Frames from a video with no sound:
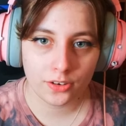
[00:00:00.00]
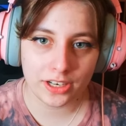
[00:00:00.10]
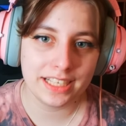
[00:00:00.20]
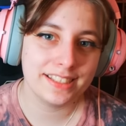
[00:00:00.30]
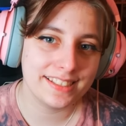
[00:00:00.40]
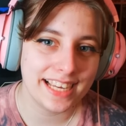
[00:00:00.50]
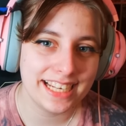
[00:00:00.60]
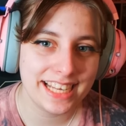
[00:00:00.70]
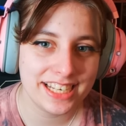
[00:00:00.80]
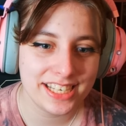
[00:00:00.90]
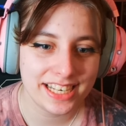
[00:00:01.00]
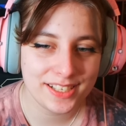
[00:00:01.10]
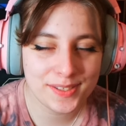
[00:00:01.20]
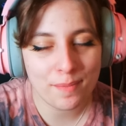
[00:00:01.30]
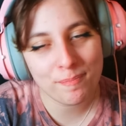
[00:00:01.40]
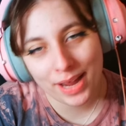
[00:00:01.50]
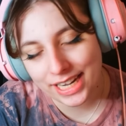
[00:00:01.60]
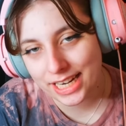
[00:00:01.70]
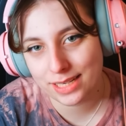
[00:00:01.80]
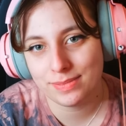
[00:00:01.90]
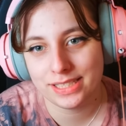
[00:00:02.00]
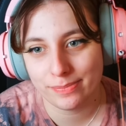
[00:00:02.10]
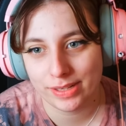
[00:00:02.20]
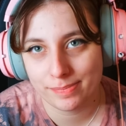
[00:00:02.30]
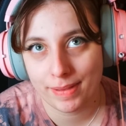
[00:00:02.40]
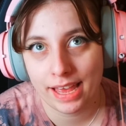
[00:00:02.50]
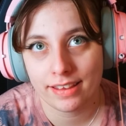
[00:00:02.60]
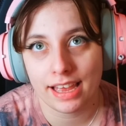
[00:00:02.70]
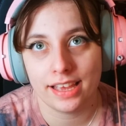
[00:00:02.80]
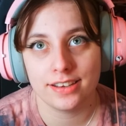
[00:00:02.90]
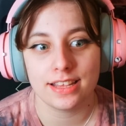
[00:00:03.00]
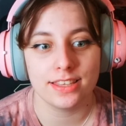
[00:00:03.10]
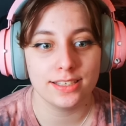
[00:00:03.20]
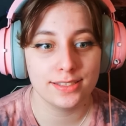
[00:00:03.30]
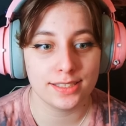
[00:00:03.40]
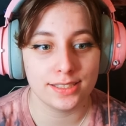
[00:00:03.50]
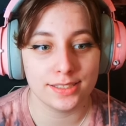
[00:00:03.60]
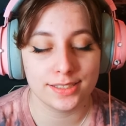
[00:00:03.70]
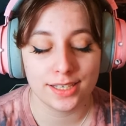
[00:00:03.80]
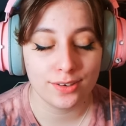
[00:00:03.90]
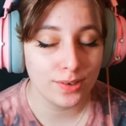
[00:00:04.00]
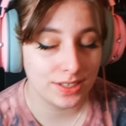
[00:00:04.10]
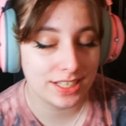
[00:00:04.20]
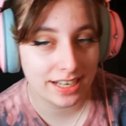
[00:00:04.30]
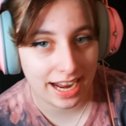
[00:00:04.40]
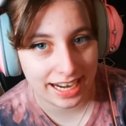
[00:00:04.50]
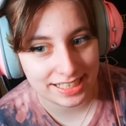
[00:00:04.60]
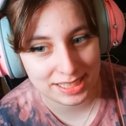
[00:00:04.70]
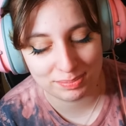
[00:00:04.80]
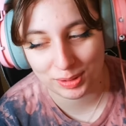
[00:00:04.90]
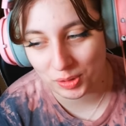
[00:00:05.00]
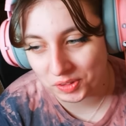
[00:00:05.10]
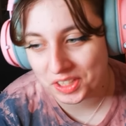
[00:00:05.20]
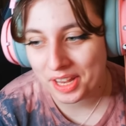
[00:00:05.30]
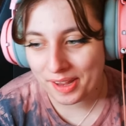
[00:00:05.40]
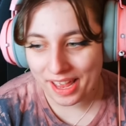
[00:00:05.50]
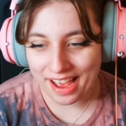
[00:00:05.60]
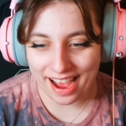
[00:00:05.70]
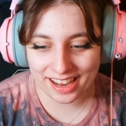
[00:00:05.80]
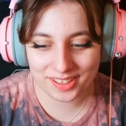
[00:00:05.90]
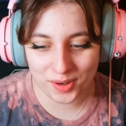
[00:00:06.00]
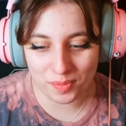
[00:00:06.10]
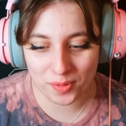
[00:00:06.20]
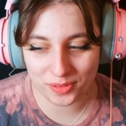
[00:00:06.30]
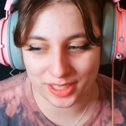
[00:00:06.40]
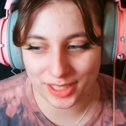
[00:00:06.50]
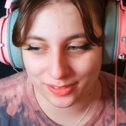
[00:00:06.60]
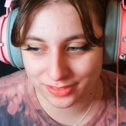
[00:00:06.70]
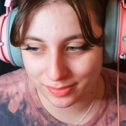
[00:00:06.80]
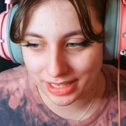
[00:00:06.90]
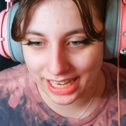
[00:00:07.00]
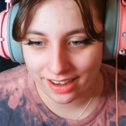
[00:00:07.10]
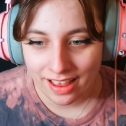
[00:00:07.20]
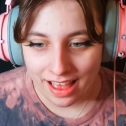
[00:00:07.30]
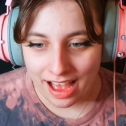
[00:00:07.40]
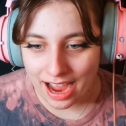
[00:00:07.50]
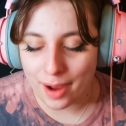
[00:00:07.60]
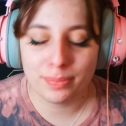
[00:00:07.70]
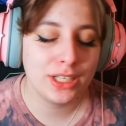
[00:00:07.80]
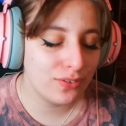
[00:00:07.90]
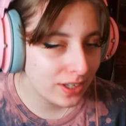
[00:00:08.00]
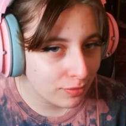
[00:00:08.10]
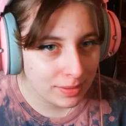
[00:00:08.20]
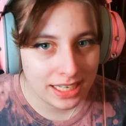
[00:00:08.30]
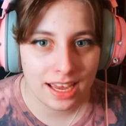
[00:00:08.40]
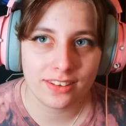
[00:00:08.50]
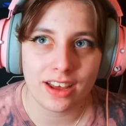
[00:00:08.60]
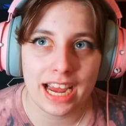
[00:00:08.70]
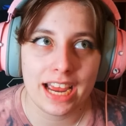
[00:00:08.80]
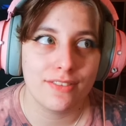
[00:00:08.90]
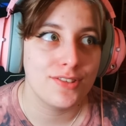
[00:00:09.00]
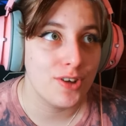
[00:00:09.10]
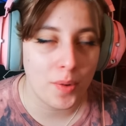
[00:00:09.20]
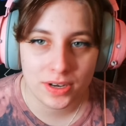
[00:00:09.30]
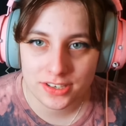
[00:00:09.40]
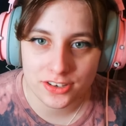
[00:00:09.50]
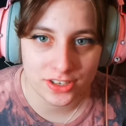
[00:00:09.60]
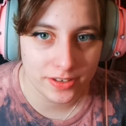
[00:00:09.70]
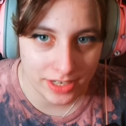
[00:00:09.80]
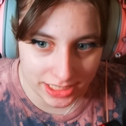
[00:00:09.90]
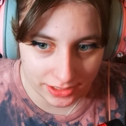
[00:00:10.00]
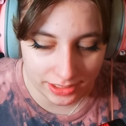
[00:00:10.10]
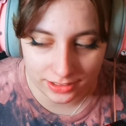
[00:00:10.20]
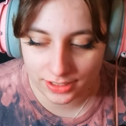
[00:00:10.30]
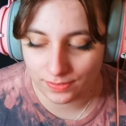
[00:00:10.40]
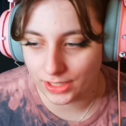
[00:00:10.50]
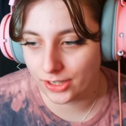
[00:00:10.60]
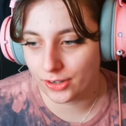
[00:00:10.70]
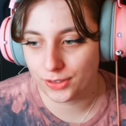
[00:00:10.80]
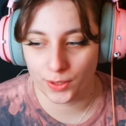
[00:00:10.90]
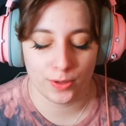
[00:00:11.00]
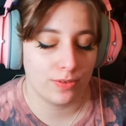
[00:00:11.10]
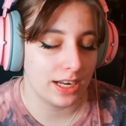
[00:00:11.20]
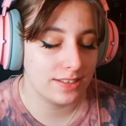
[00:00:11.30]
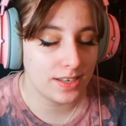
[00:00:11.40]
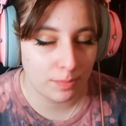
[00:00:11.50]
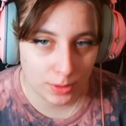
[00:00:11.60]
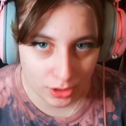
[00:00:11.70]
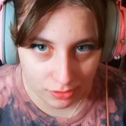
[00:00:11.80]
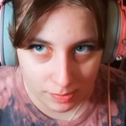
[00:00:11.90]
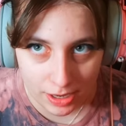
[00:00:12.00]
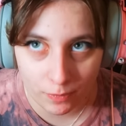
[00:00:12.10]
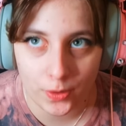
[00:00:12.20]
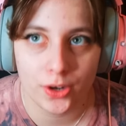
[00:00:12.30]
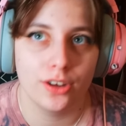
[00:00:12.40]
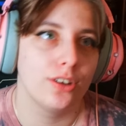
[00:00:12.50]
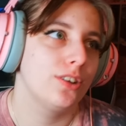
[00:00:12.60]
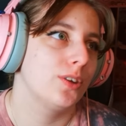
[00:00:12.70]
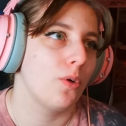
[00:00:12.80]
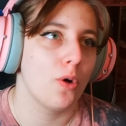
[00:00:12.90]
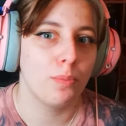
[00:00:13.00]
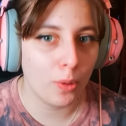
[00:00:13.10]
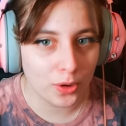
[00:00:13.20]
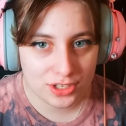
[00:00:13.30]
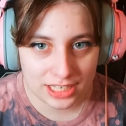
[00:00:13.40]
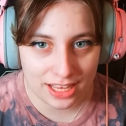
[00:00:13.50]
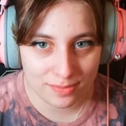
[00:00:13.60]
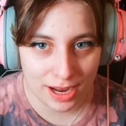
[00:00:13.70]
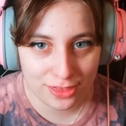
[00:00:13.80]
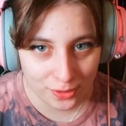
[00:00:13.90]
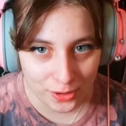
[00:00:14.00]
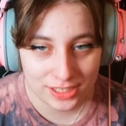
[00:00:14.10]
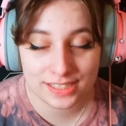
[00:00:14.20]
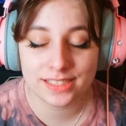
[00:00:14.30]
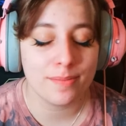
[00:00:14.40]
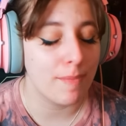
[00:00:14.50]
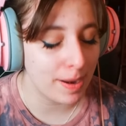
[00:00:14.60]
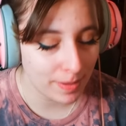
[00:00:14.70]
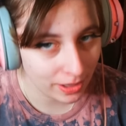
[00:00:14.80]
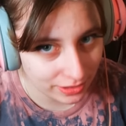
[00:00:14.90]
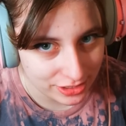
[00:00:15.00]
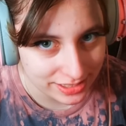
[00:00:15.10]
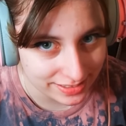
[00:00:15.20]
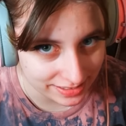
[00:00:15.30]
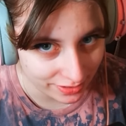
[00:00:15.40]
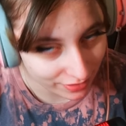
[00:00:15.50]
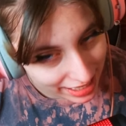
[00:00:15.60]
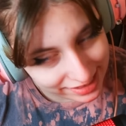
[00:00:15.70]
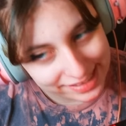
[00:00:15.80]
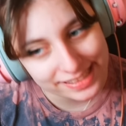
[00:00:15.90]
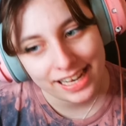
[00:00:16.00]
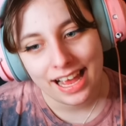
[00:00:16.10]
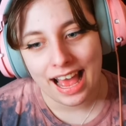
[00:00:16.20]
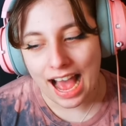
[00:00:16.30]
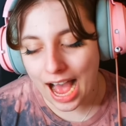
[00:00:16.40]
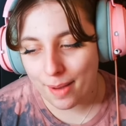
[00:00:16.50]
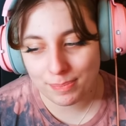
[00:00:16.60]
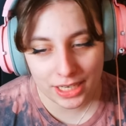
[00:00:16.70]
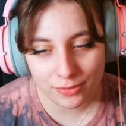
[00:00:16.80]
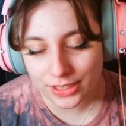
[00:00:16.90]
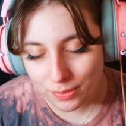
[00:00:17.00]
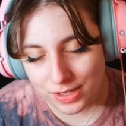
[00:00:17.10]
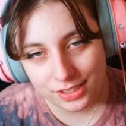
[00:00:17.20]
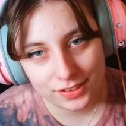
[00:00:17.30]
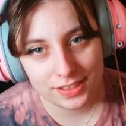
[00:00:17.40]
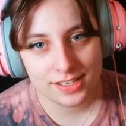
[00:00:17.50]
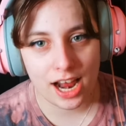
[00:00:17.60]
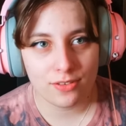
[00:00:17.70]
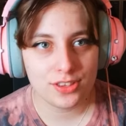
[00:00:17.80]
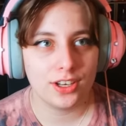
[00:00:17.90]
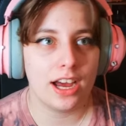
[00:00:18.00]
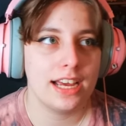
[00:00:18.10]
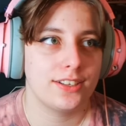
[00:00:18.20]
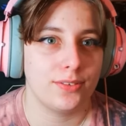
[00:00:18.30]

Greetings and salutations. My name is Mysmak, and this is not a typical uh, normal video for me. Uh, please forgive me as I have no intention of editing this video, so if I stumble over my words or pause to gather my thoughts, my apologies in advance. Um, but I really wanted to sit down with you guys.